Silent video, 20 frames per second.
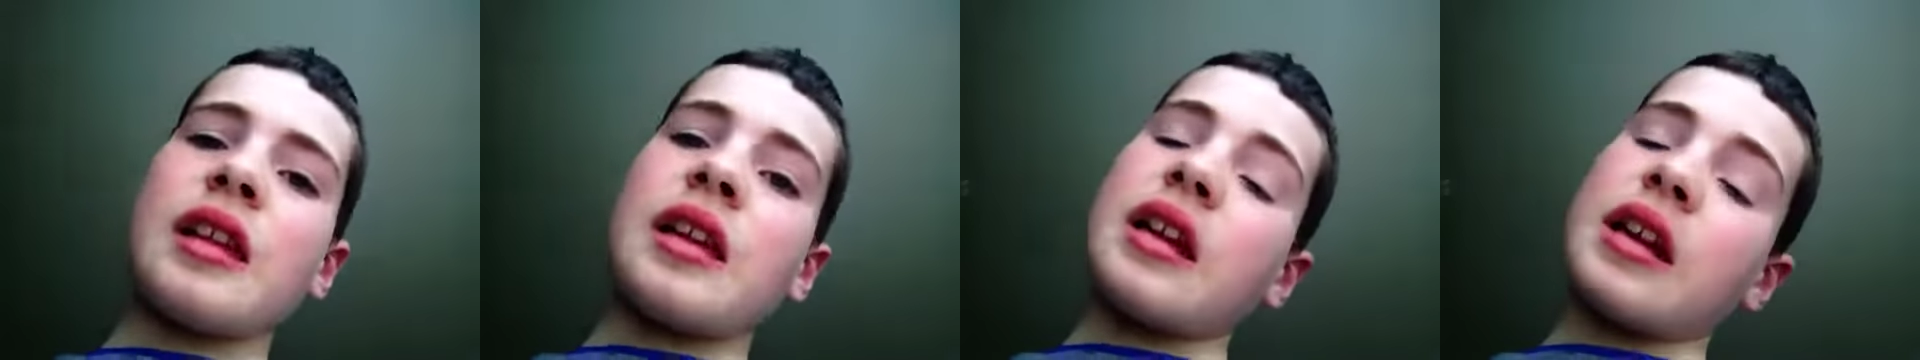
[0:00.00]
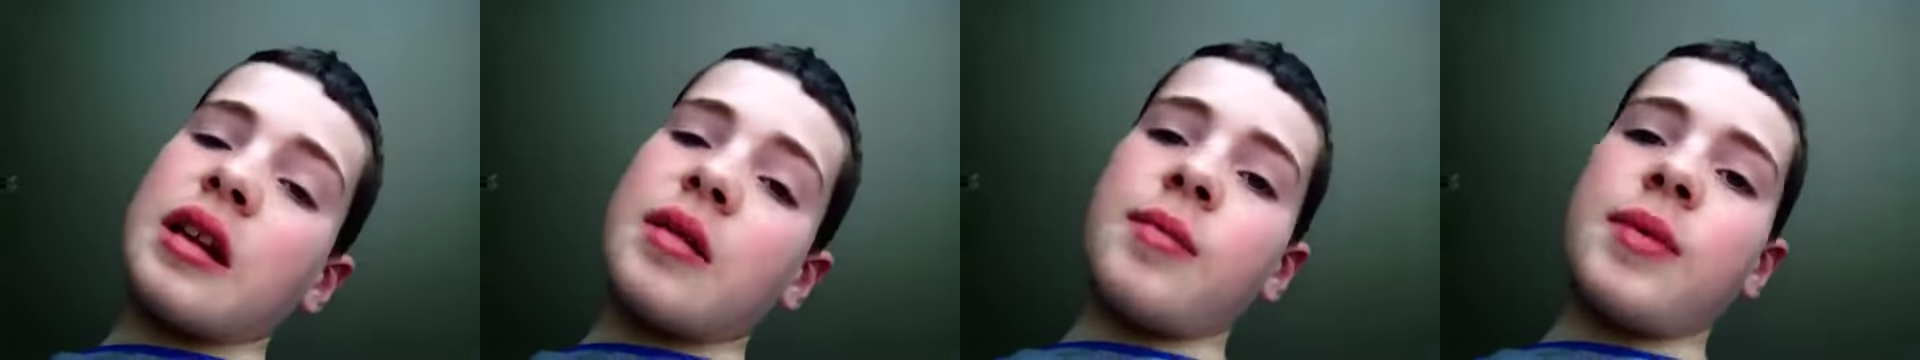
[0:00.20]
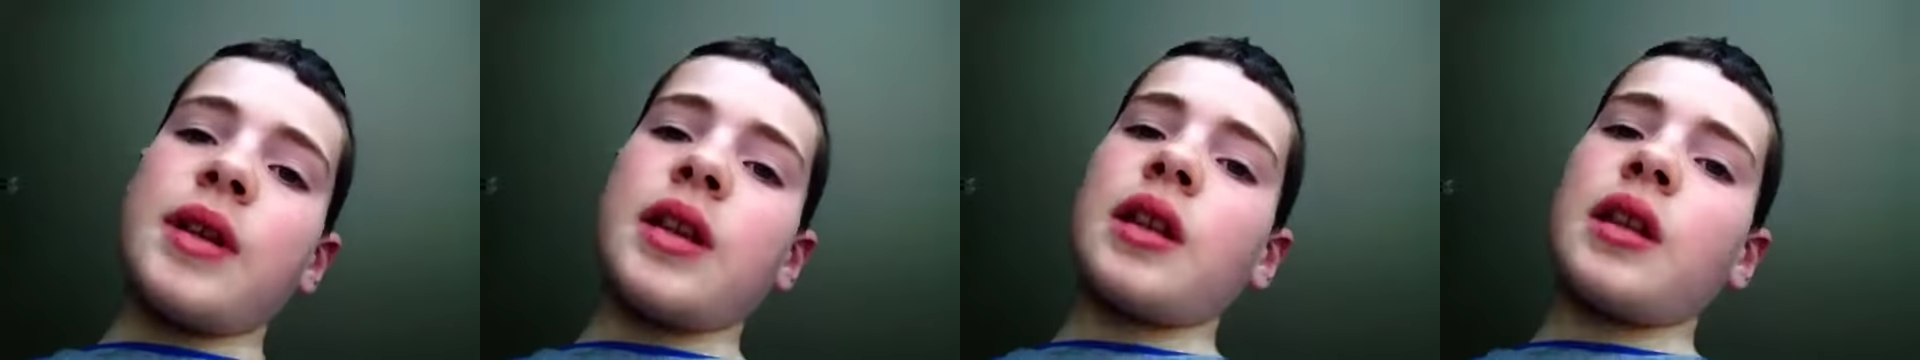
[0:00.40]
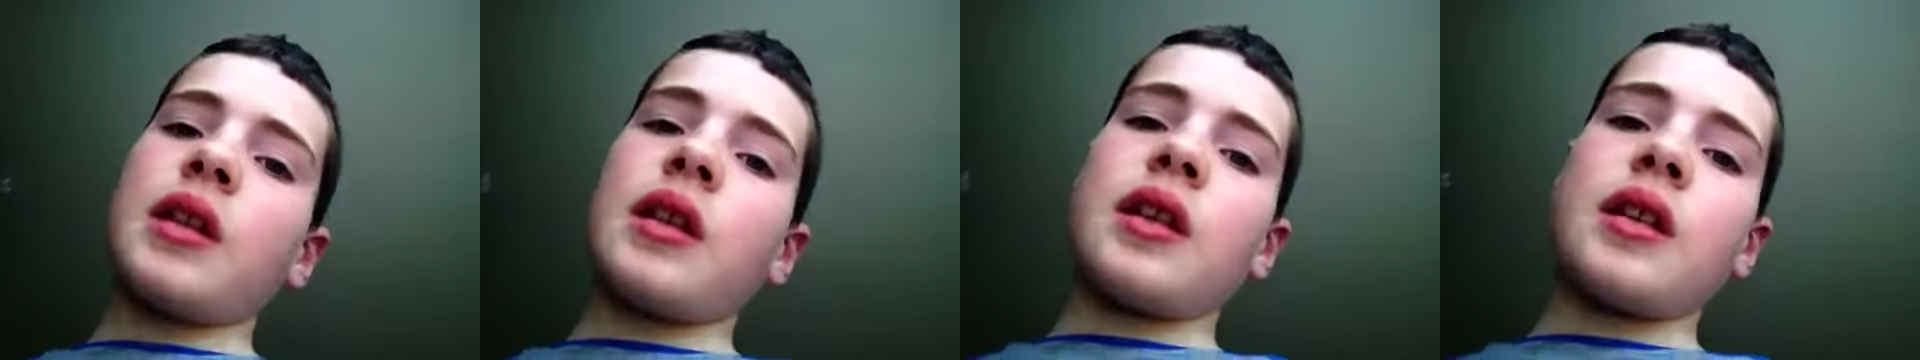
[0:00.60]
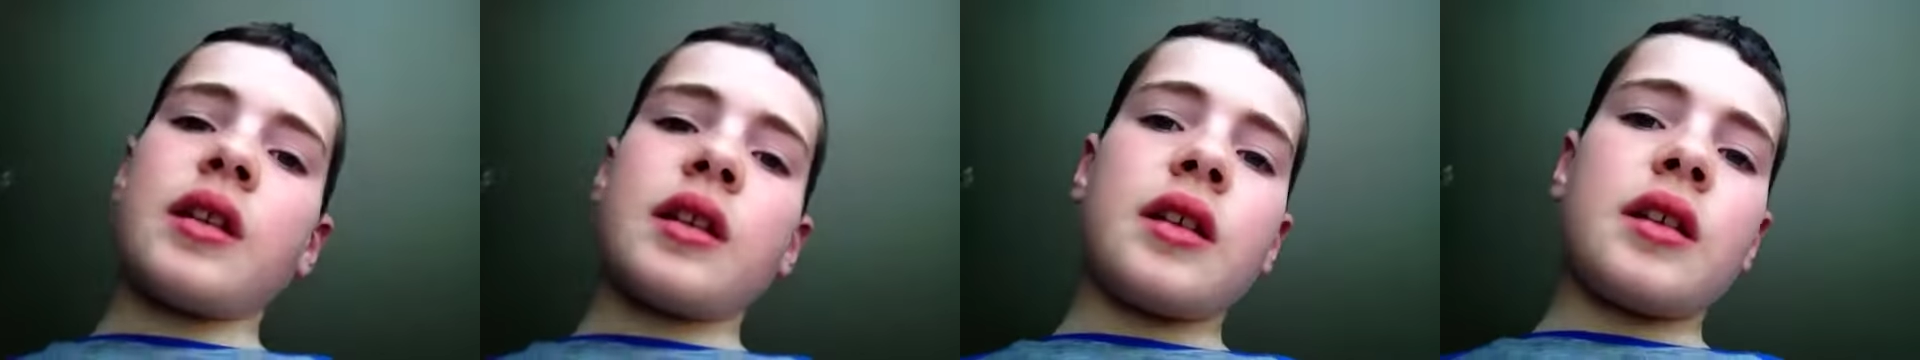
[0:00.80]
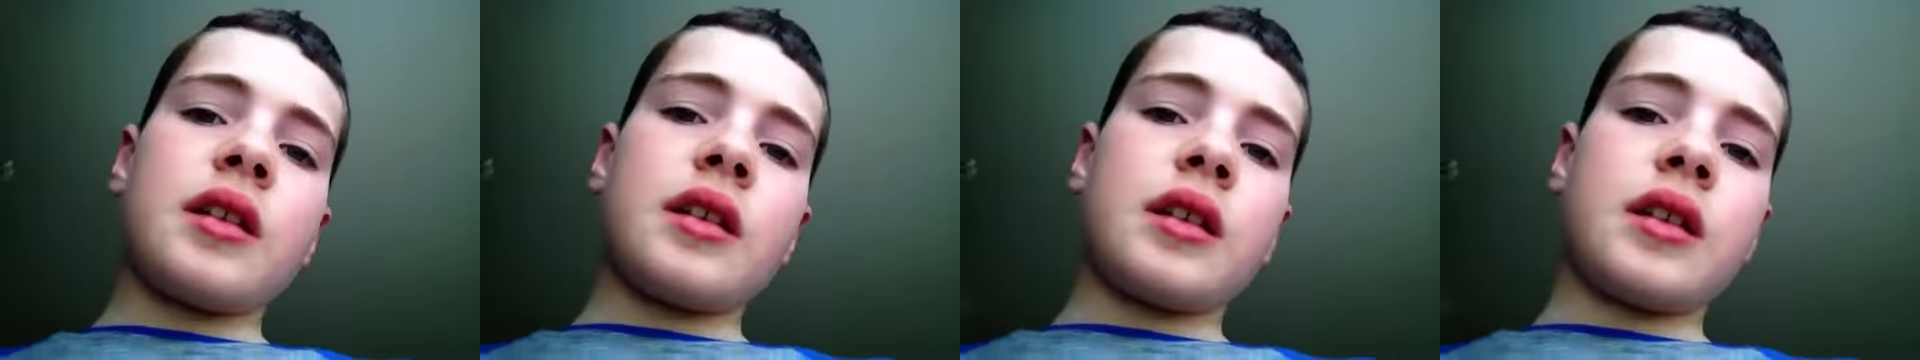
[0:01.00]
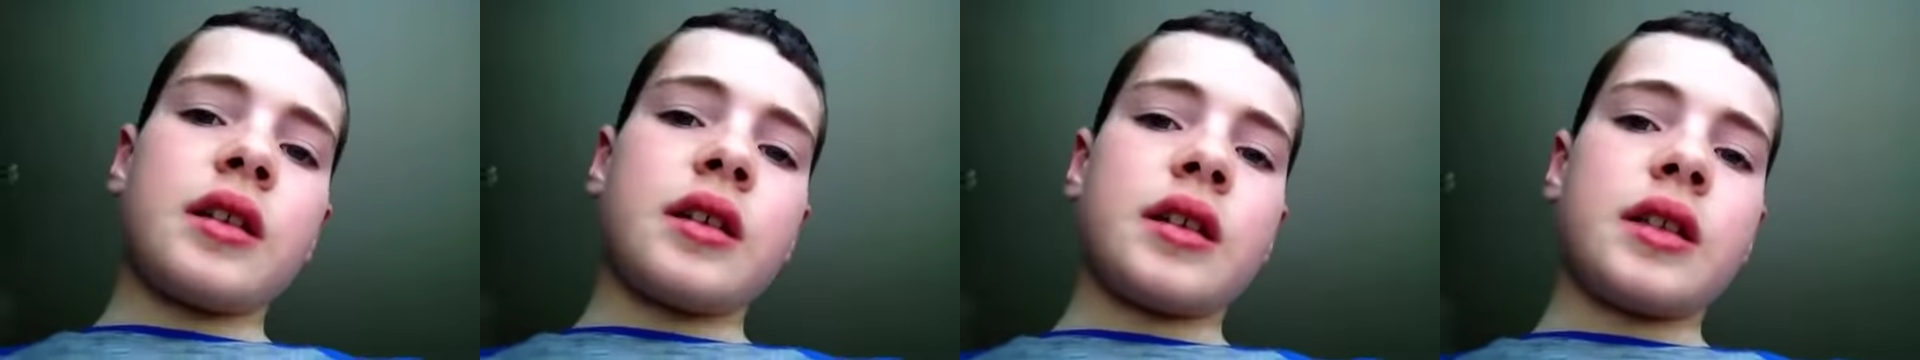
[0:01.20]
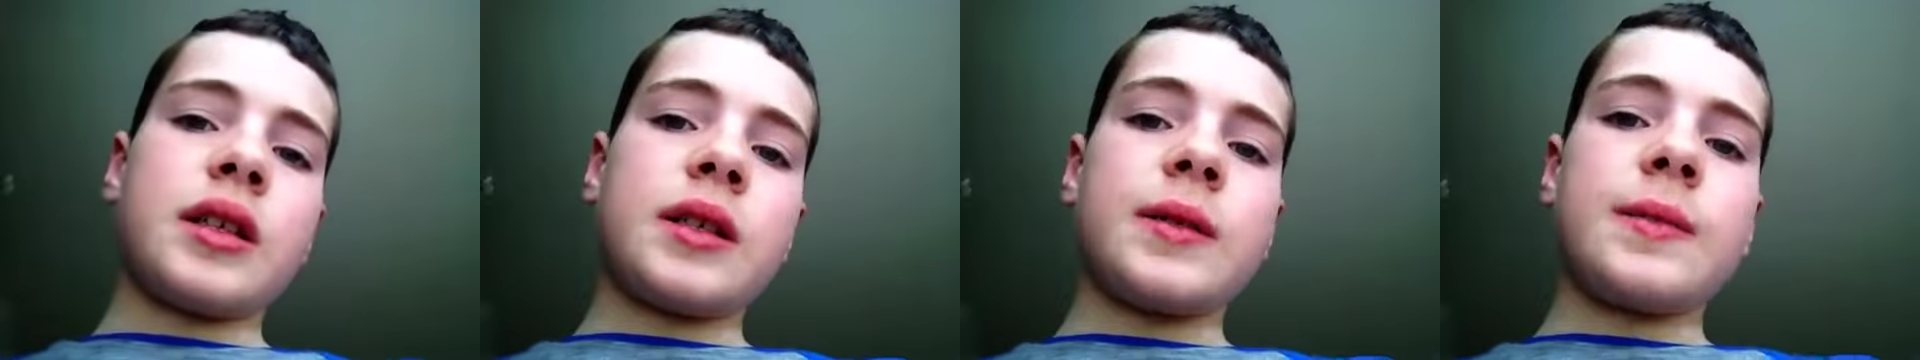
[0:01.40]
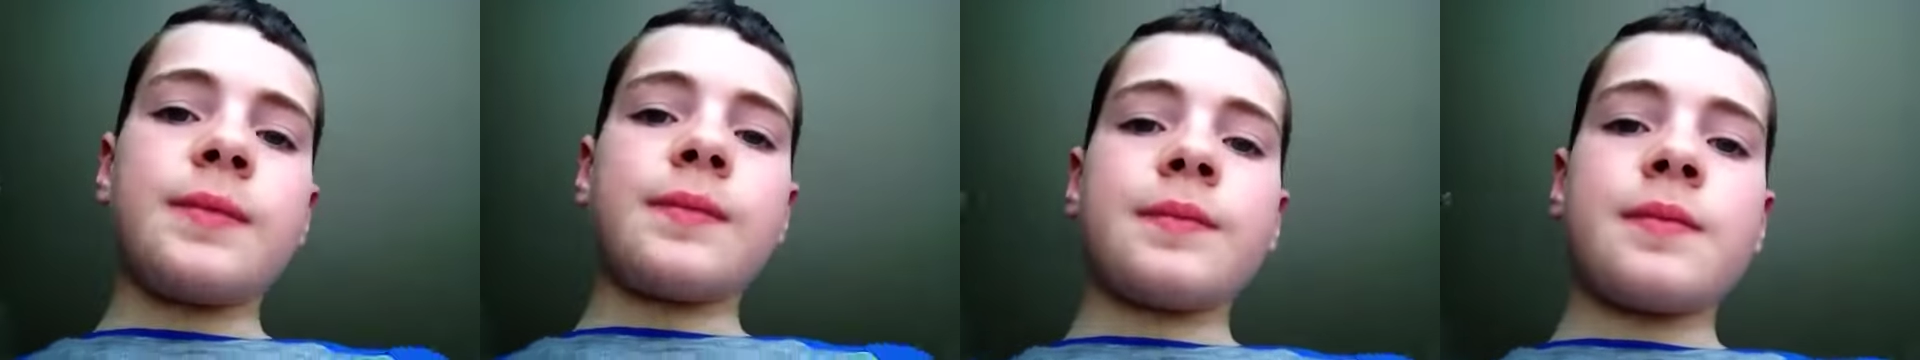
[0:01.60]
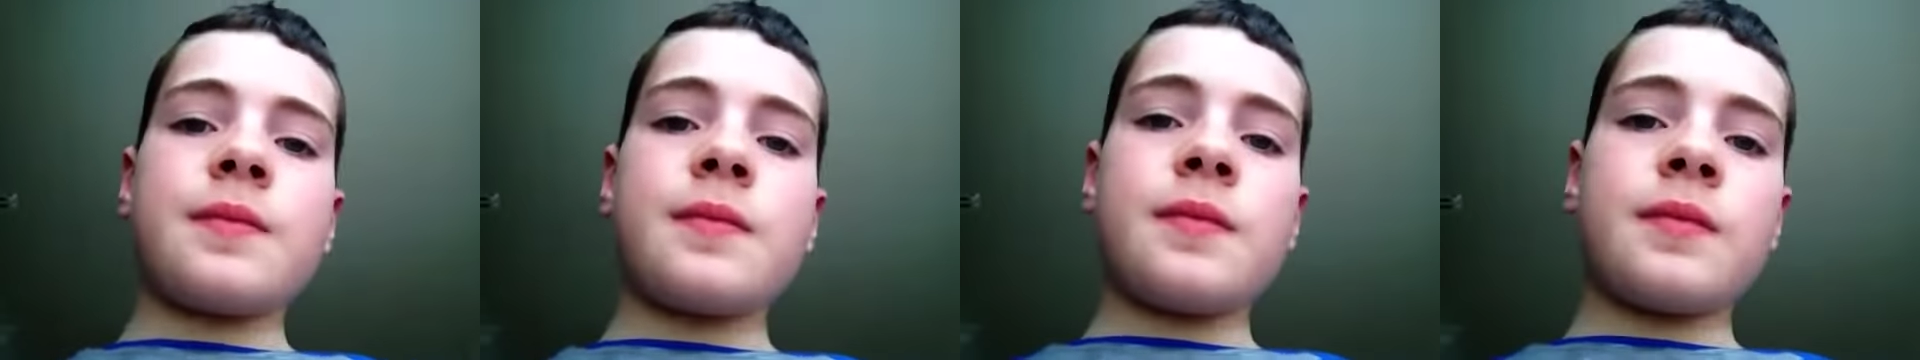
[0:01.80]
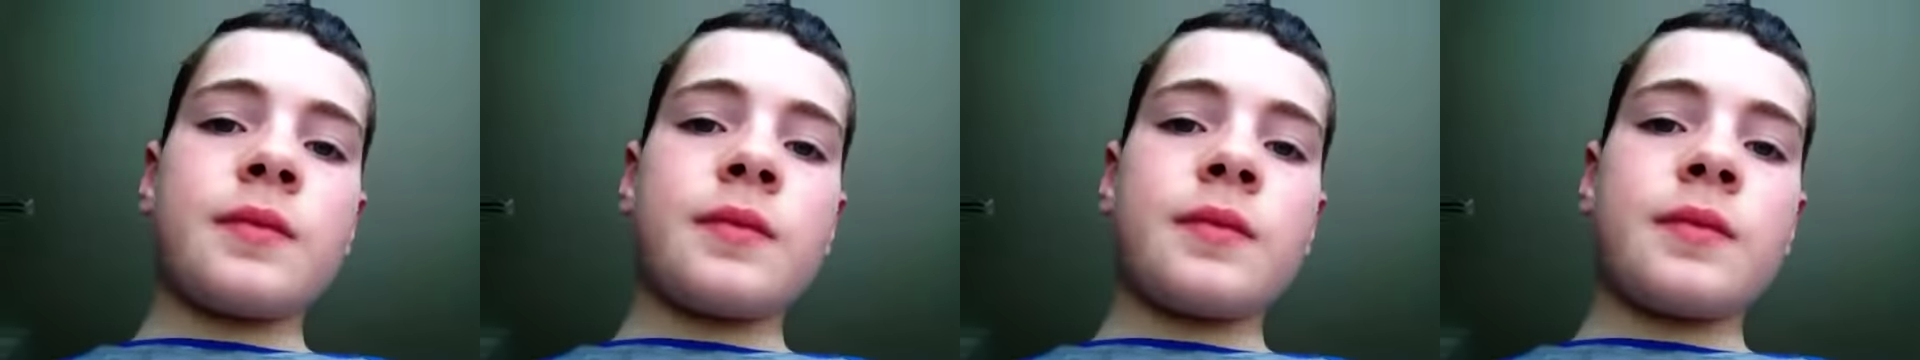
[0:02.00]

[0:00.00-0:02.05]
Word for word: add a bit of that in. Um,